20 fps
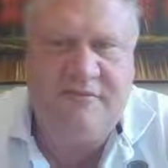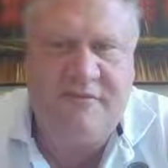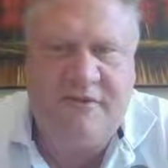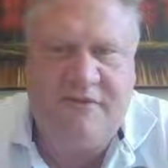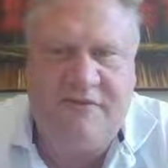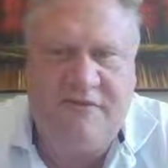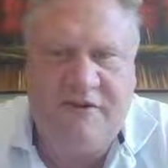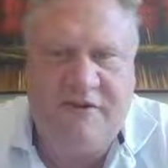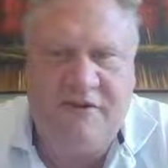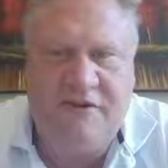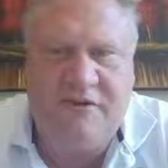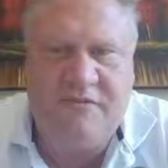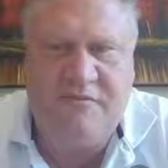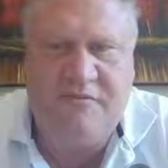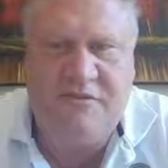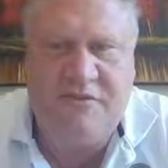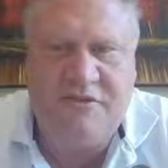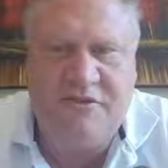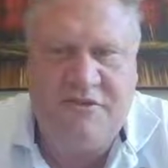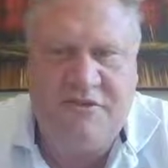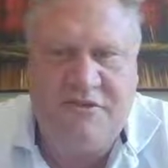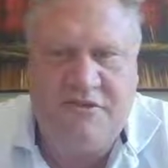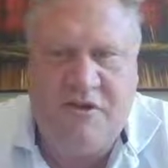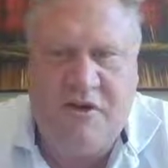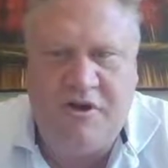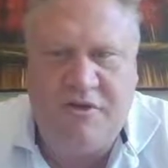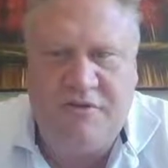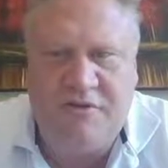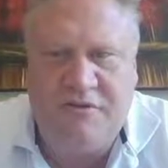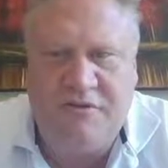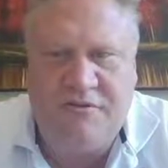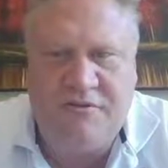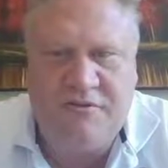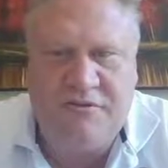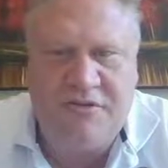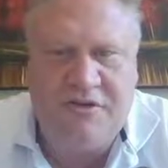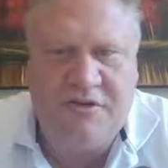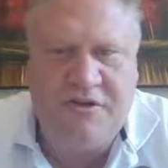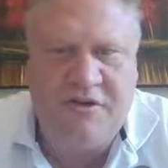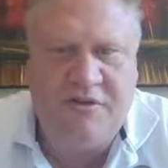Not very good with these drawing
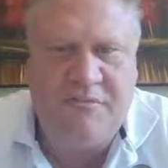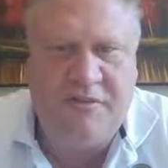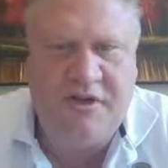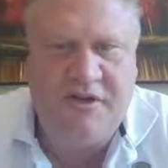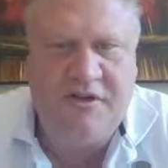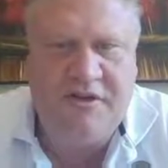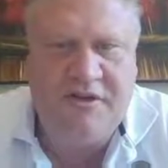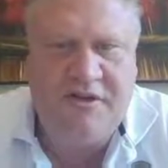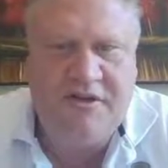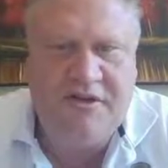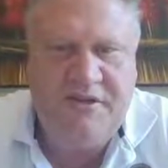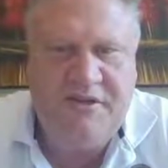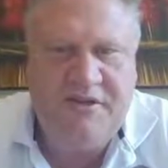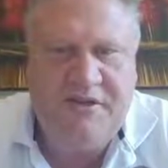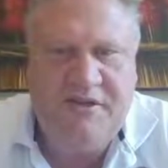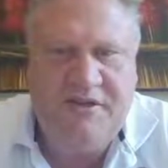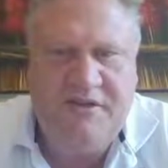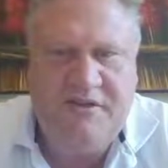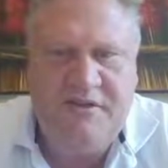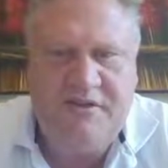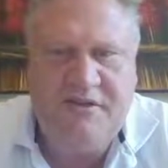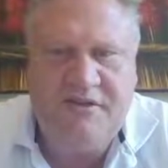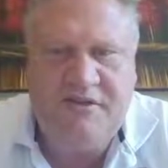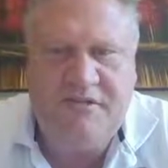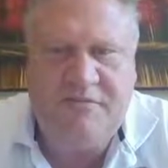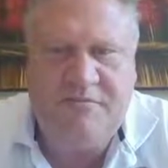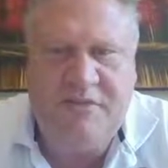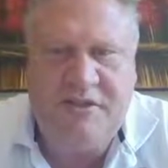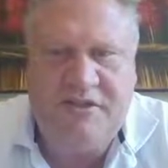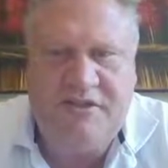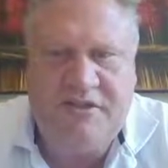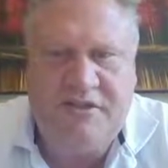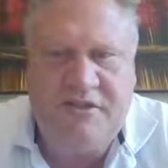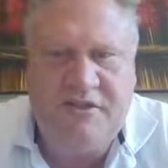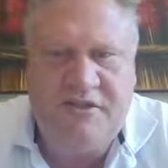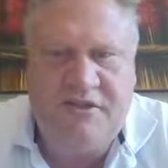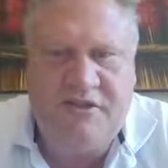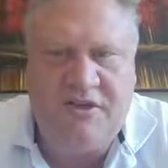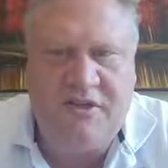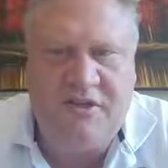tools here, but it's
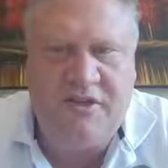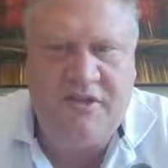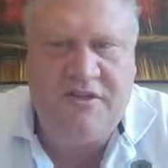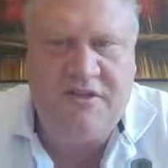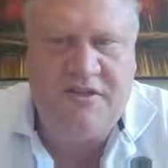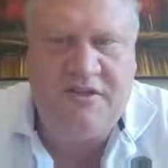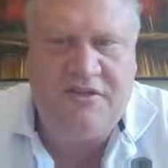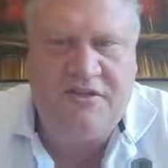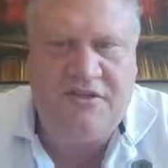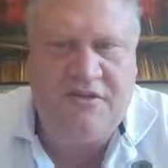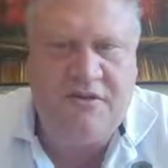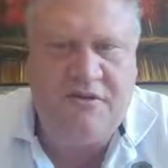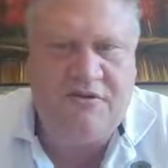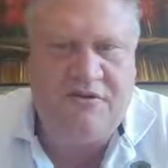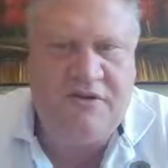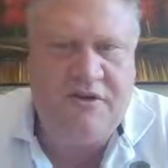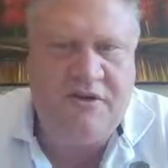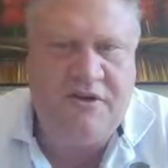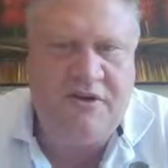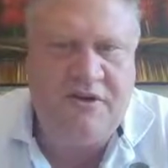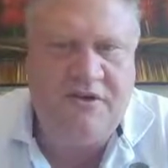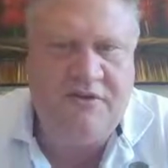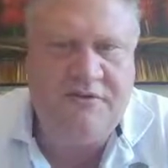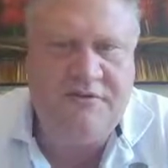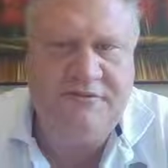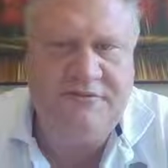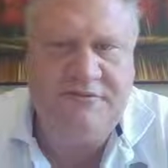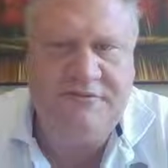basically looking at this zone here.